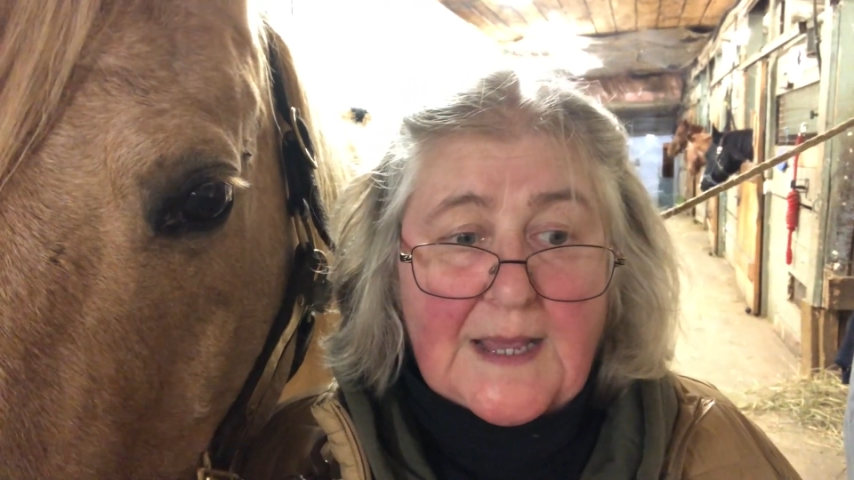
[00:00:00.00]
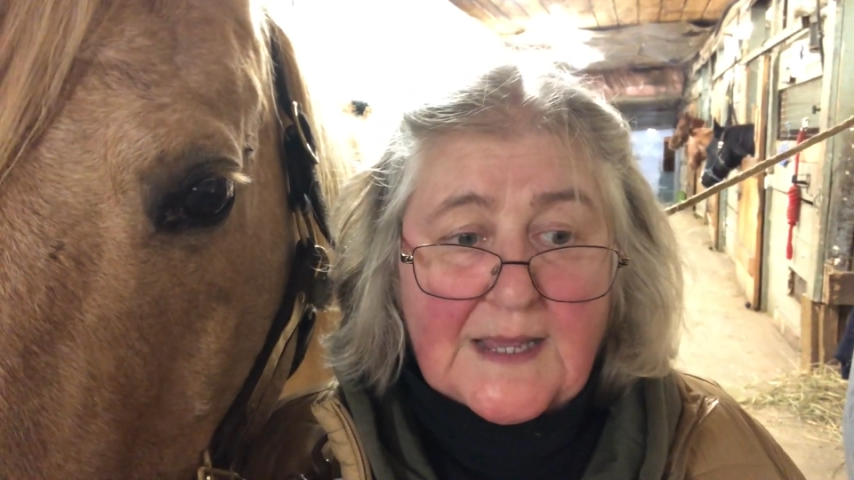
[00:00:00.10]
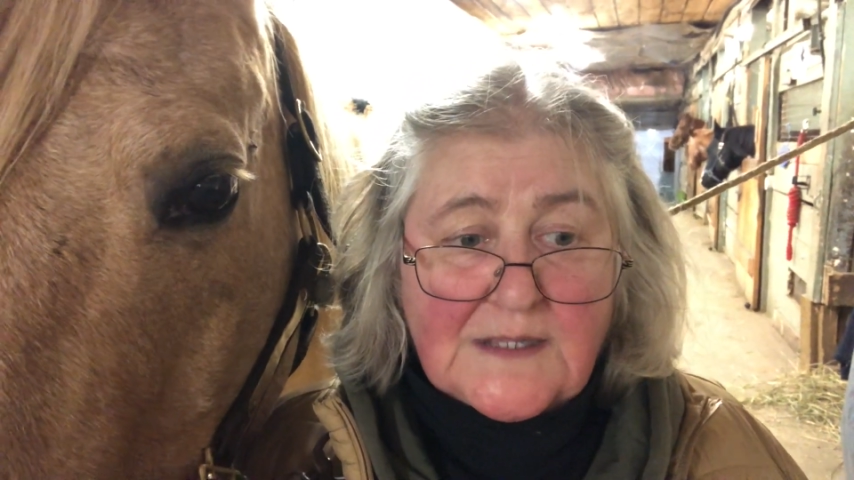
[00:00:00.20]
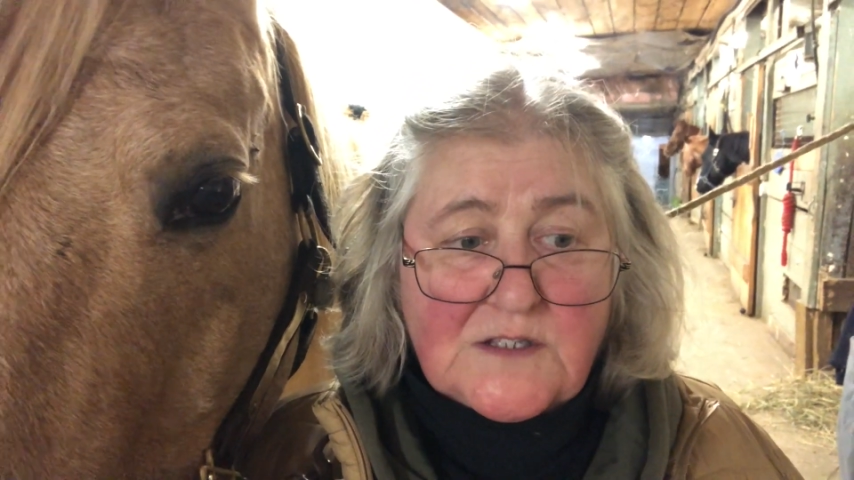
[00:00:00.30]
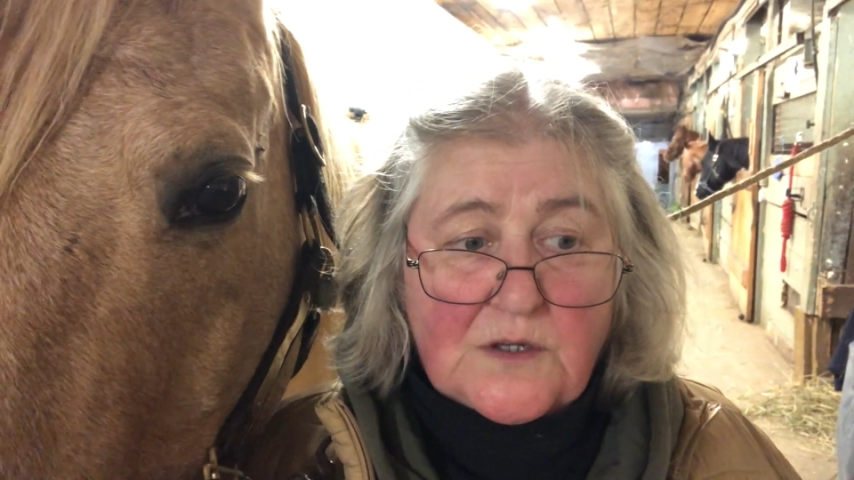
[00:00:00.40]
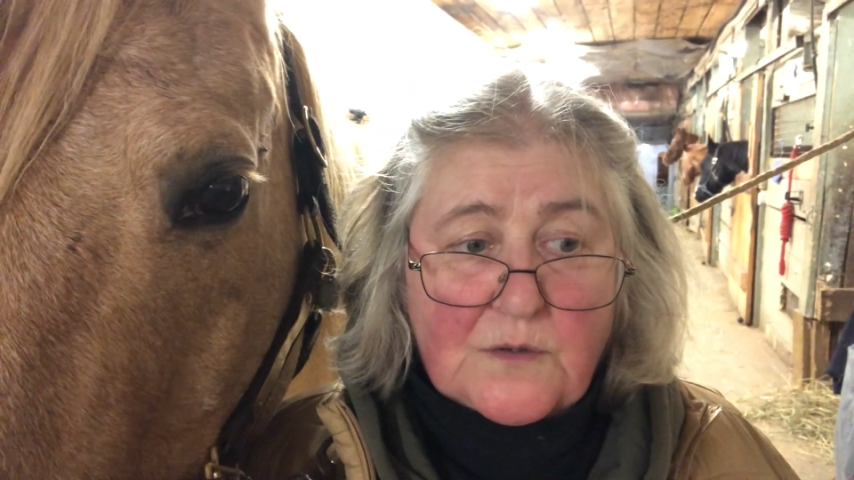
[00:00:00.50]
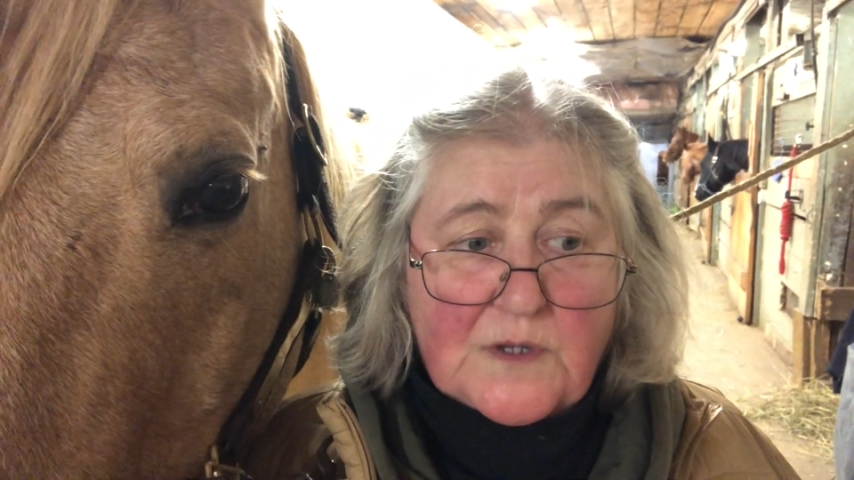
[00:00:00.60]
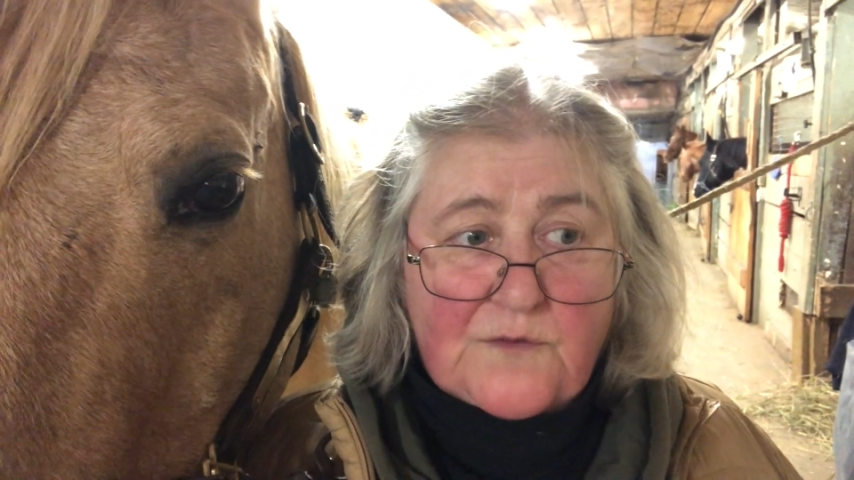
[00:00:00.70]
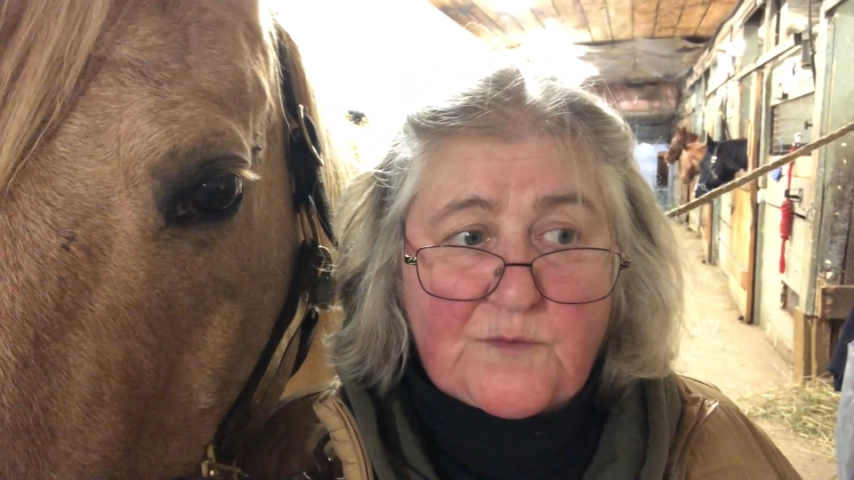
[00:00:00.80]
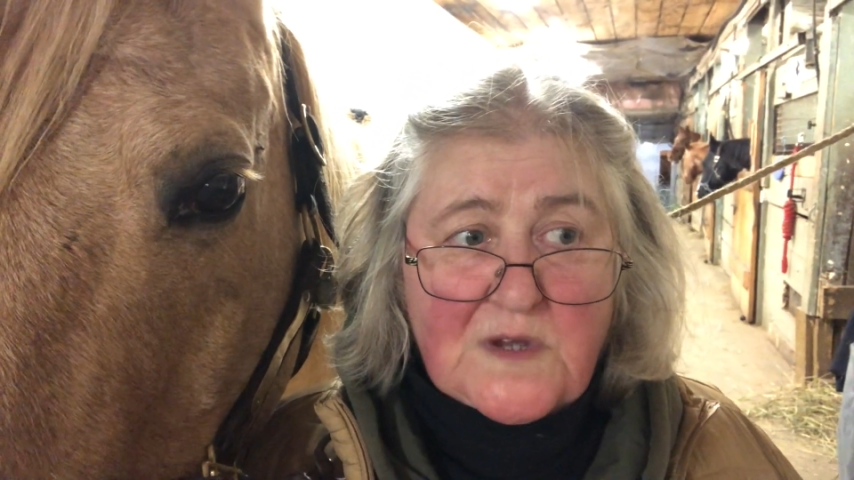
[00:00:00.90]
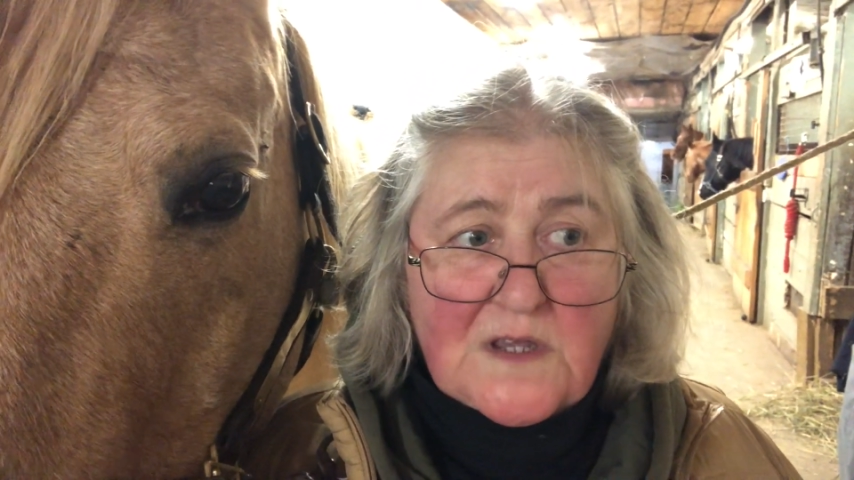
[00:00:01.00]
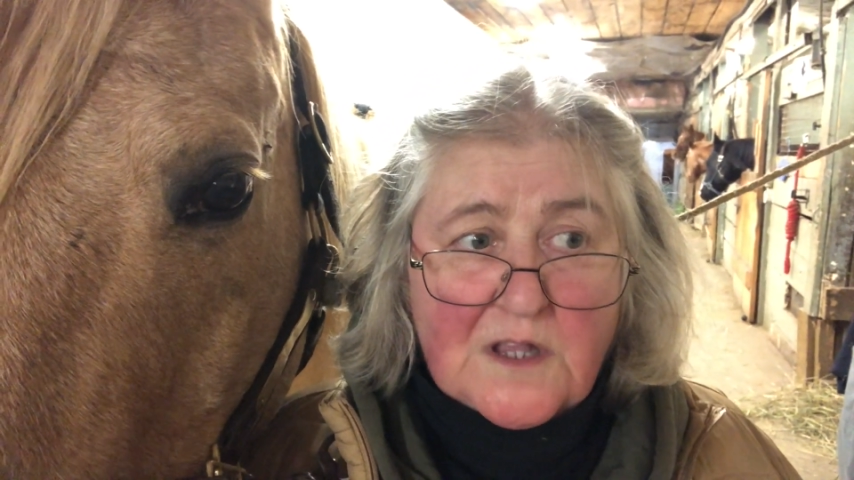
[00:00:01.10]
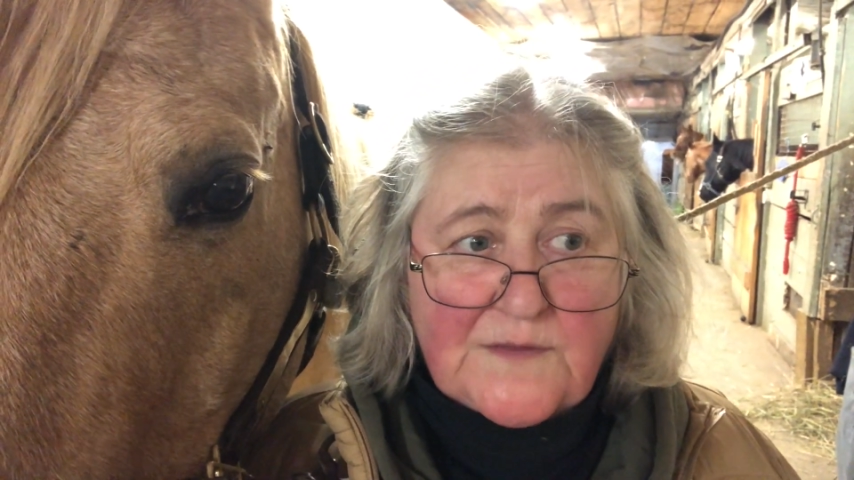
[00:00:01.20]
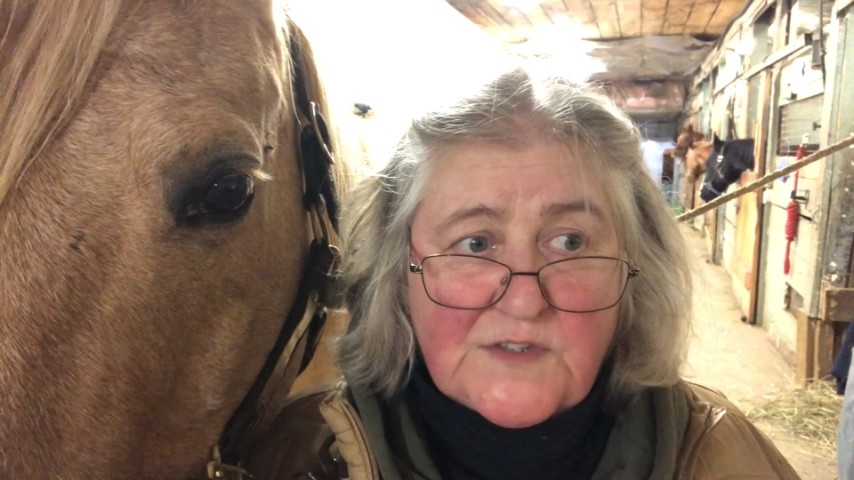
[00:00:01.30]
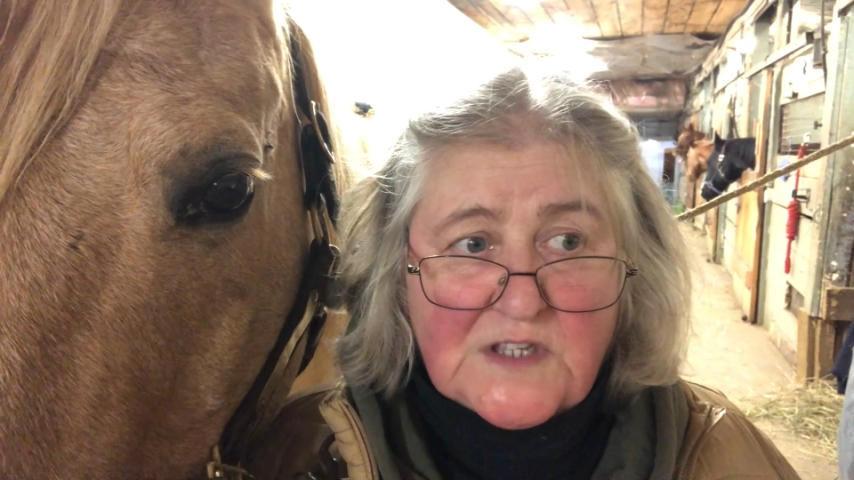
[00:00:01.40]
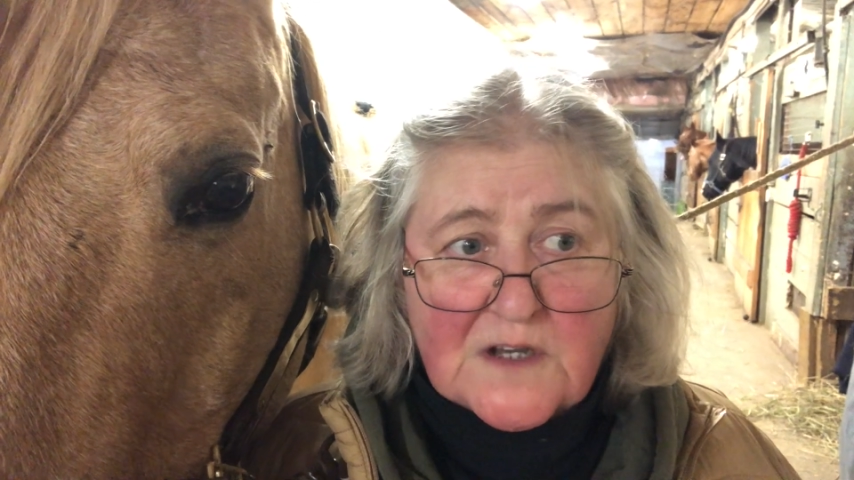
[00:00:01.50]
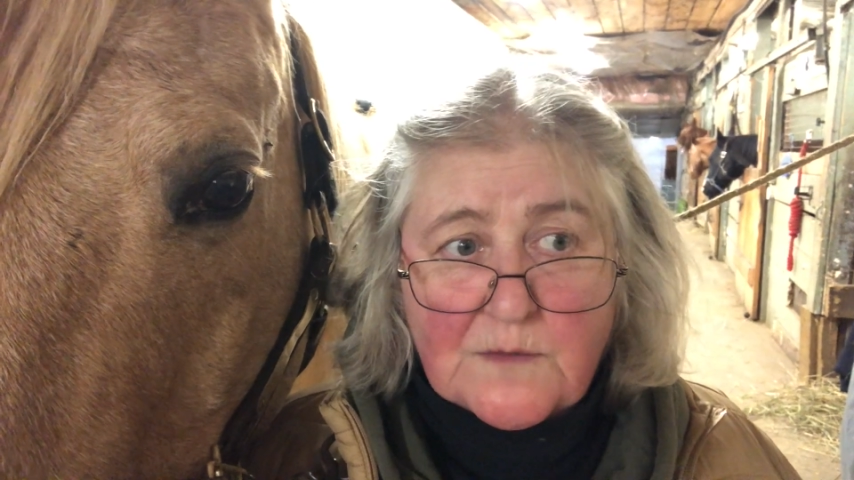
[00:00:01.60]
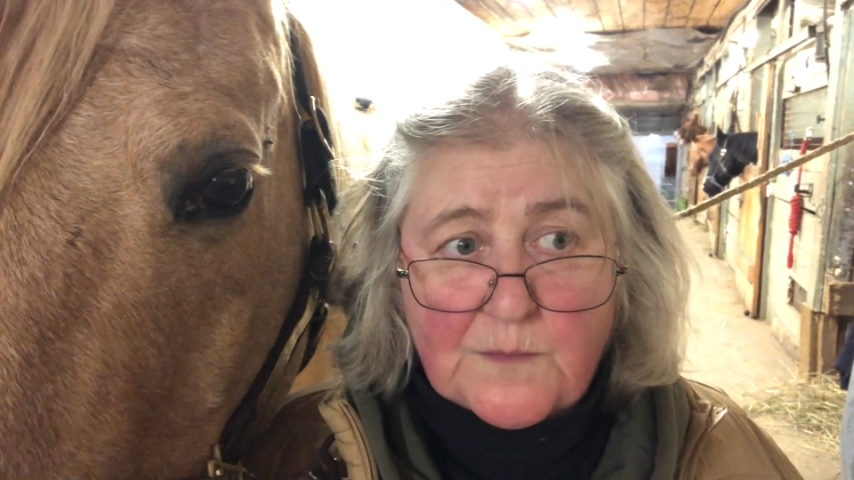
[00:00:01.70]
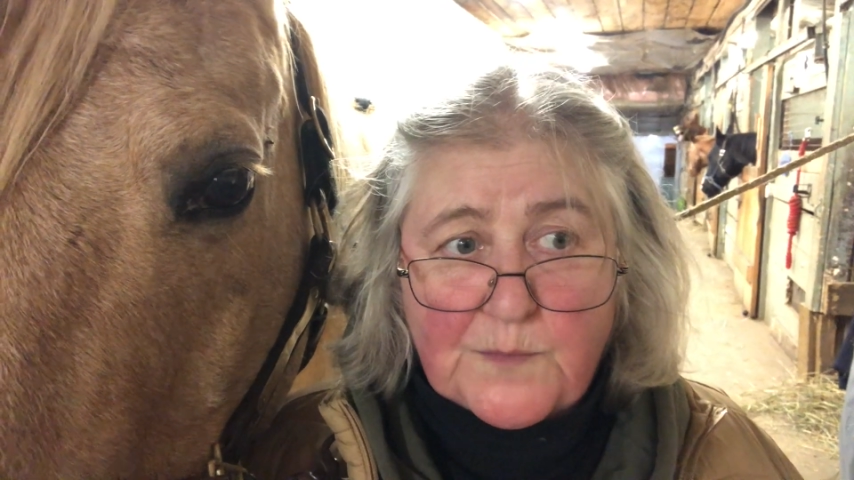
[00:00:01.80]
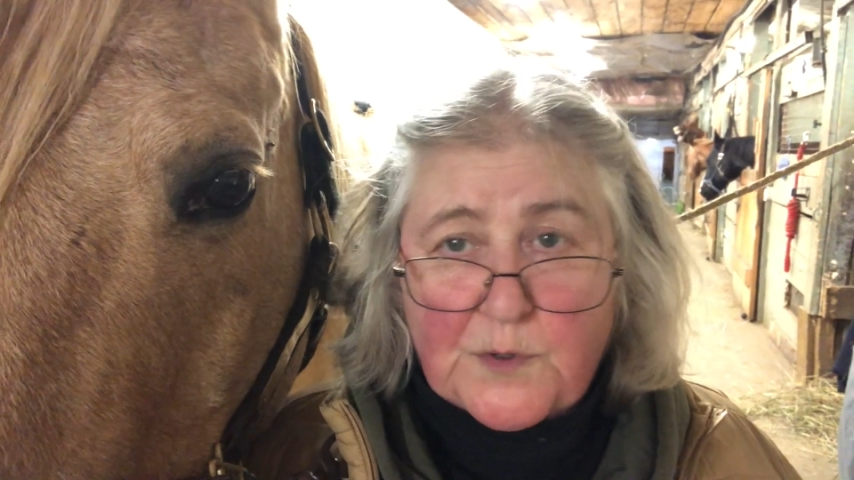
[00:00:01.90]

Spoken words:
and so if we all of a sudden